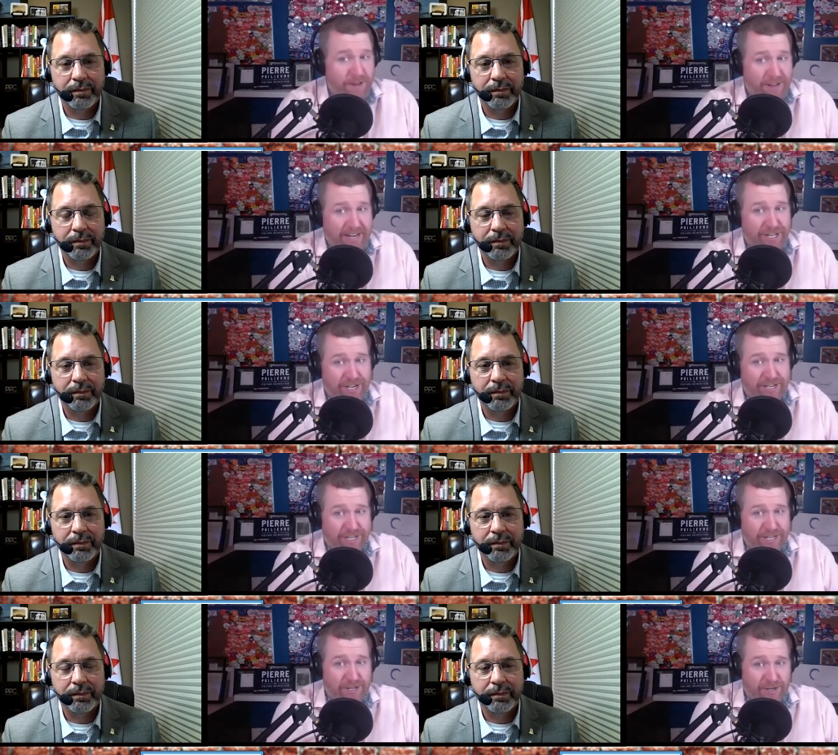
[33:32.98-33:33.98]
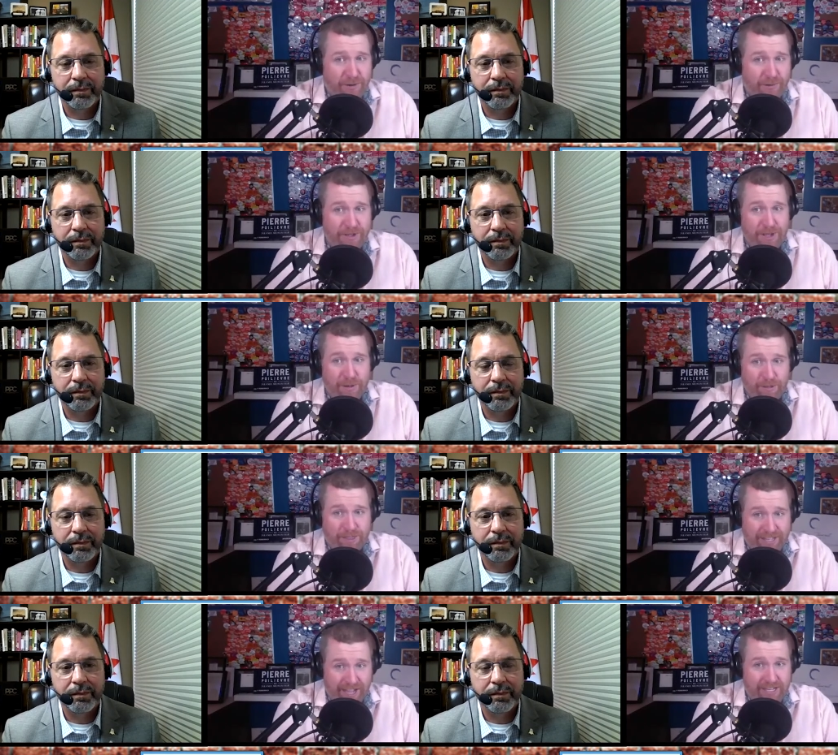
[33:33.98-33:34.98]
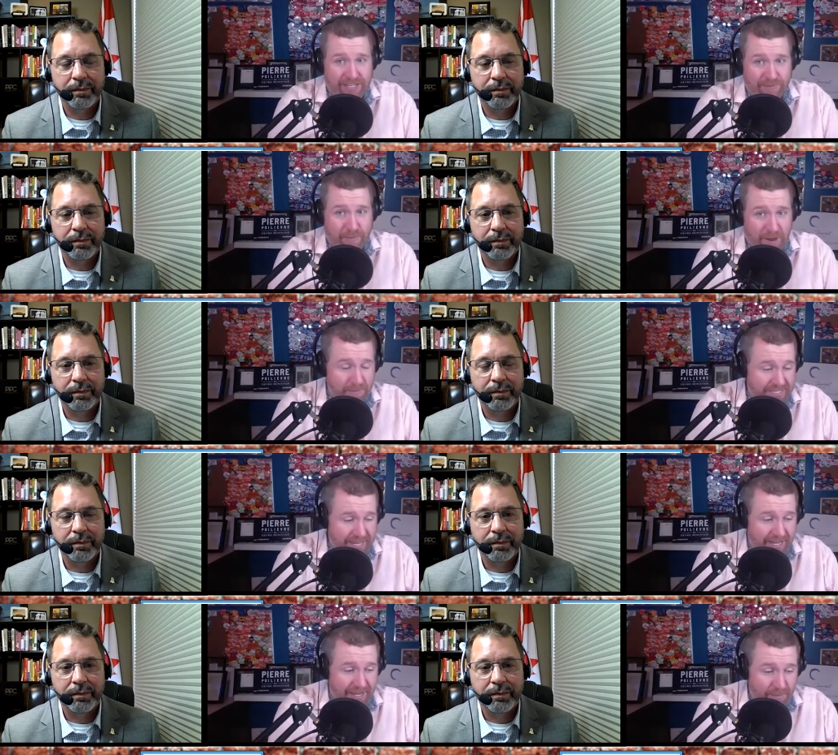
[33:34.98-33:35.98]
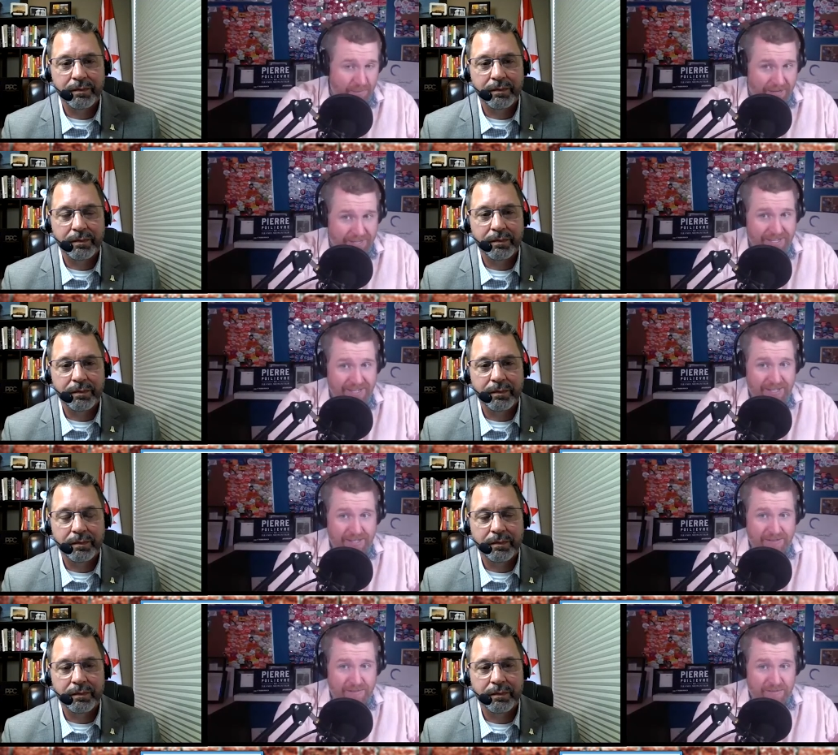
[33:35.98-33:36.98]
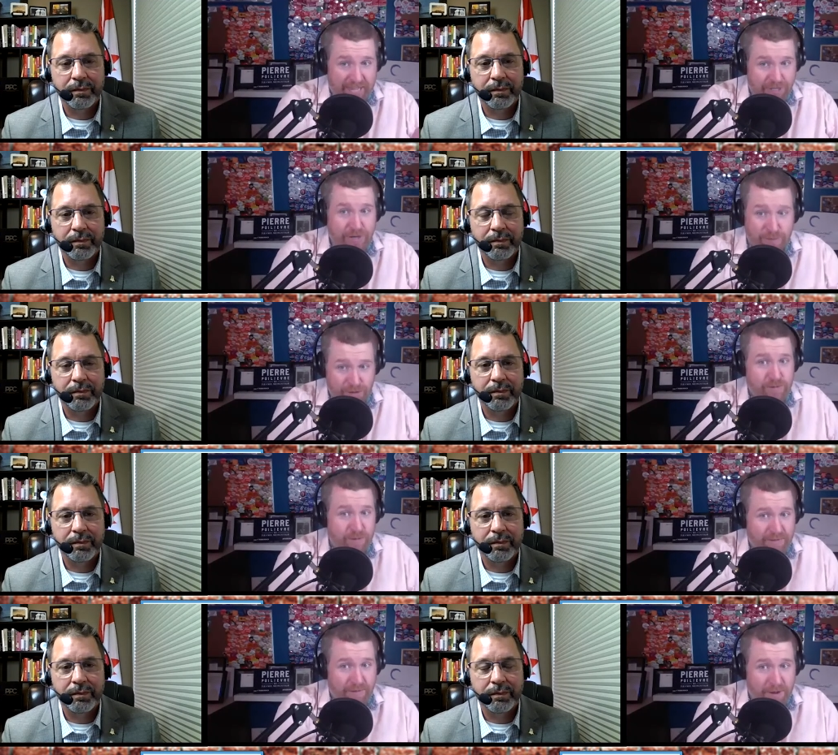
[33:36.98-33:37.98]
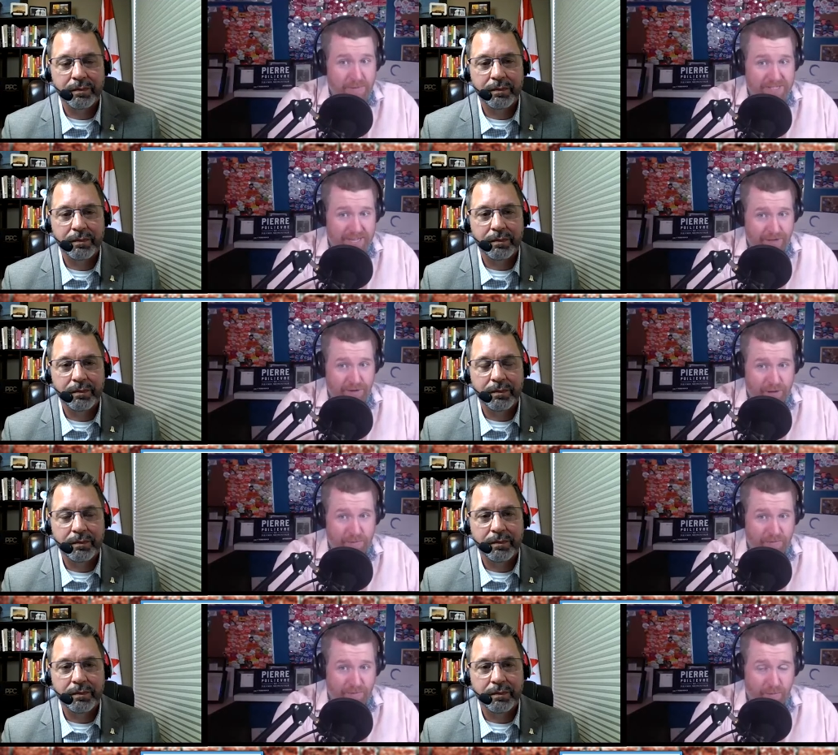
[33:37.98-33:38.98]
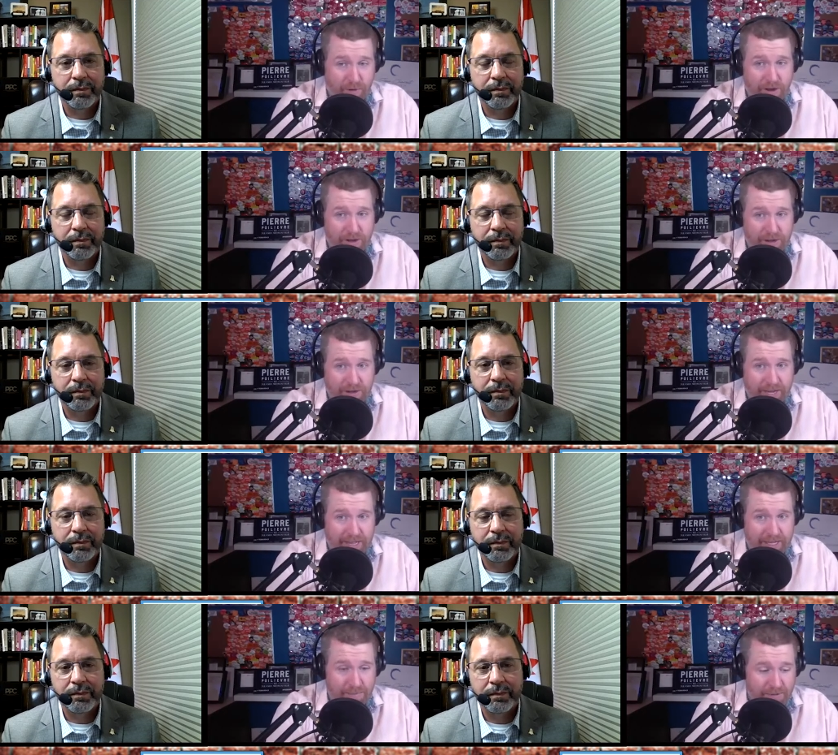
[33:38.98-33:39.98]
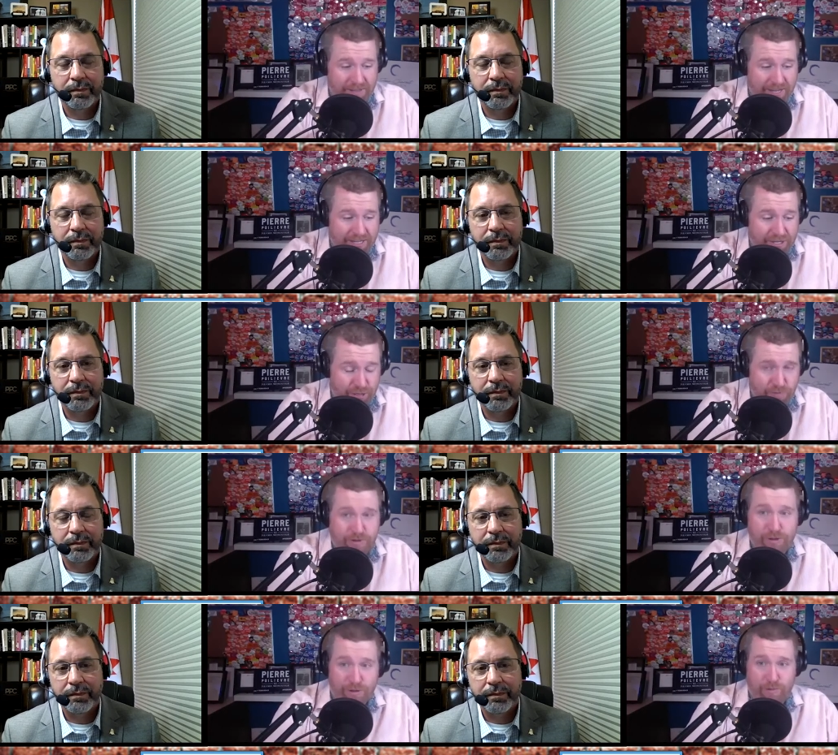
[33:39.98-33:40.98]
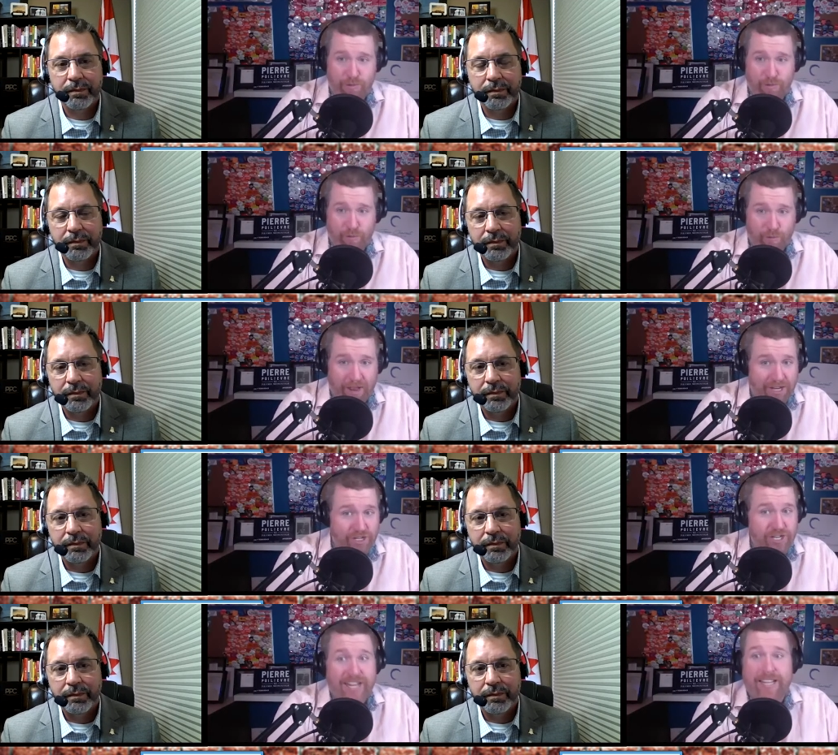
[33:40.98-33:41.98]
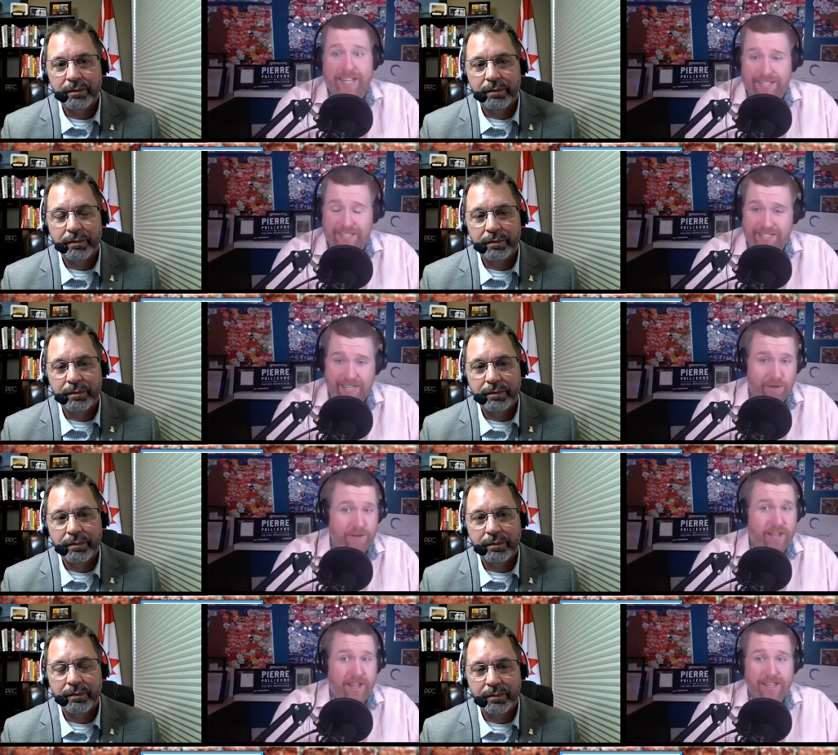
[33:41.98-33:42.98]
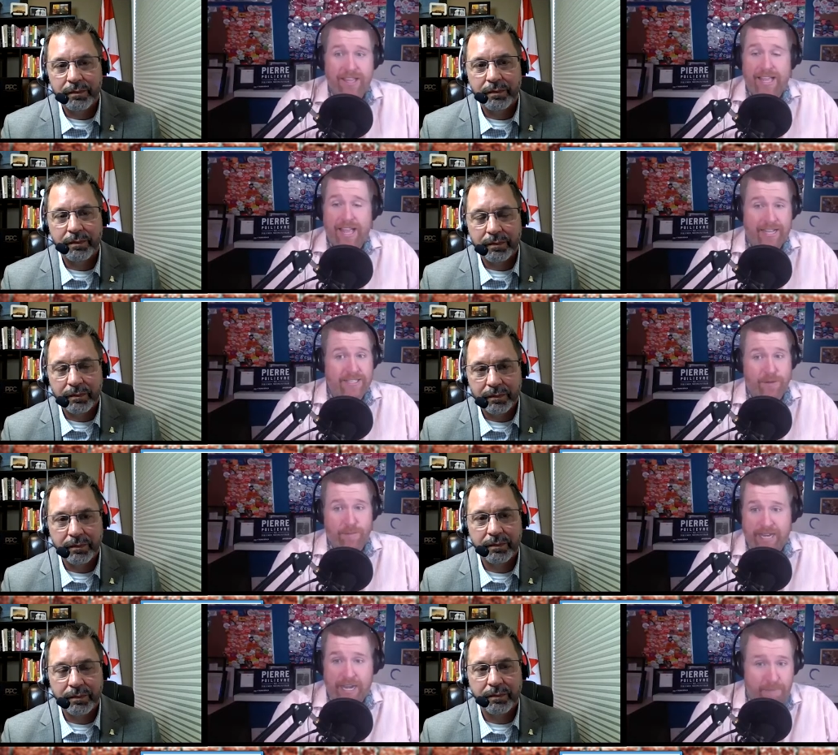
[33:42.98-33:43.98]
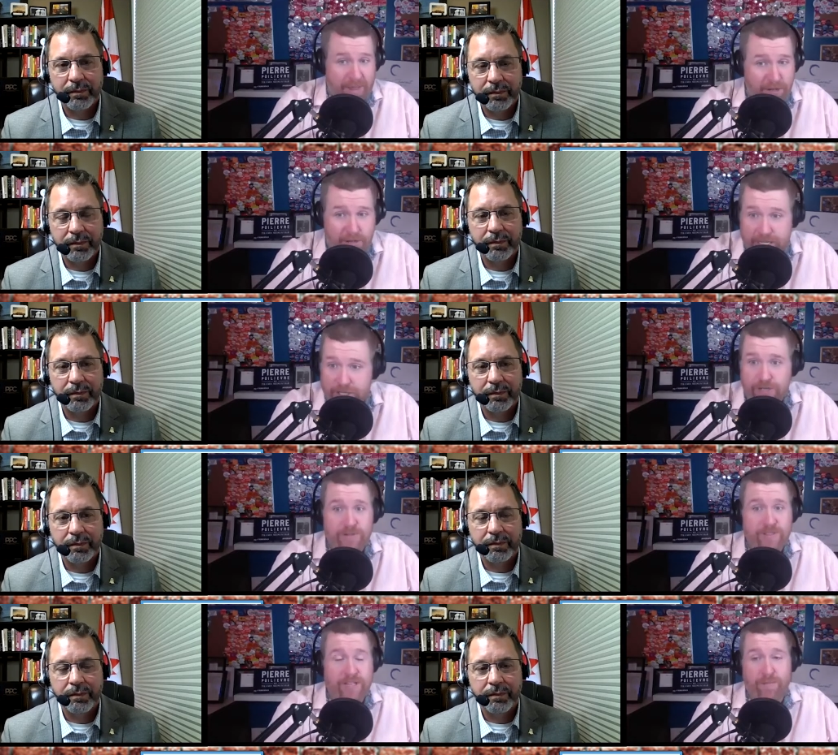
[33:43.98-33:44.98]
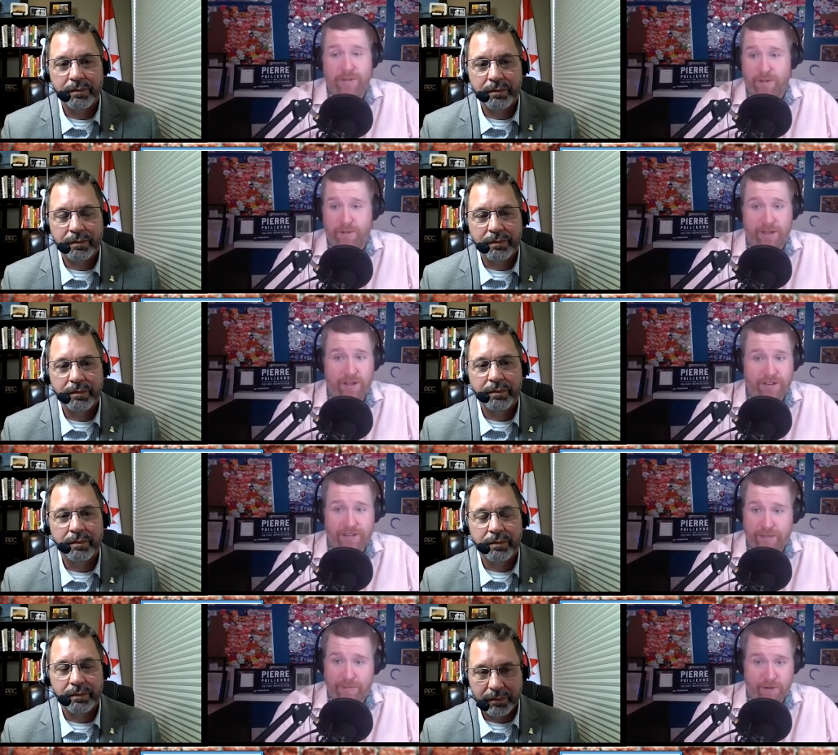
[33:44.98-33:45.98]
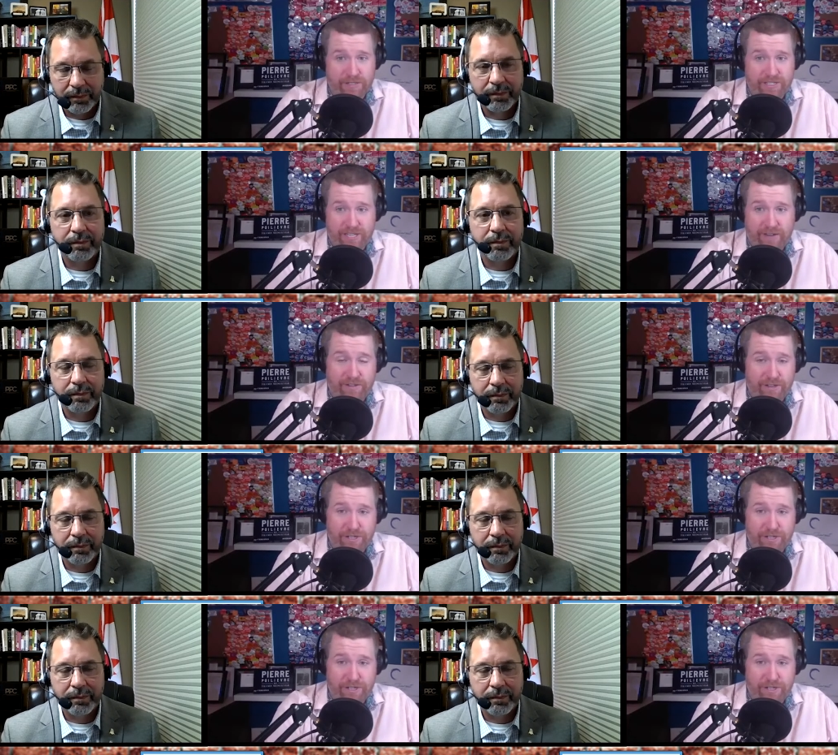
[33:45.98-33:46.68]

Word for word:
Speaker 1: you get checked into with guns, if I'm not mistaken, but they do, if I'm not mistaken, correct me if I'm wrong here, Kelly, but they do check-ins to say, okay, has there been any medical issues that have been going on in this person's life to